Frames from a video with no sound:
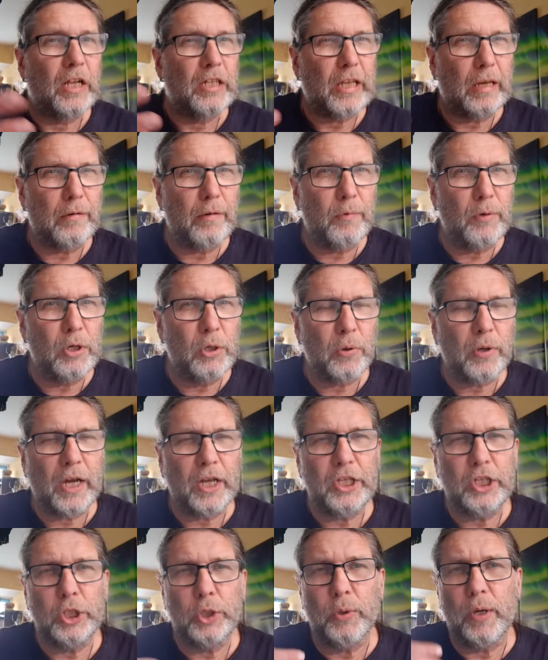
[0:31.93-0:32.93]
Then we will look
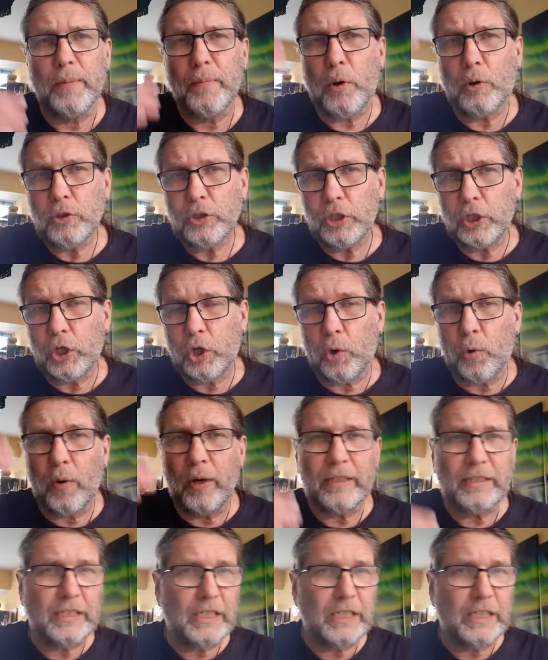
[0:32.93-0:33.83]
at your emotional core,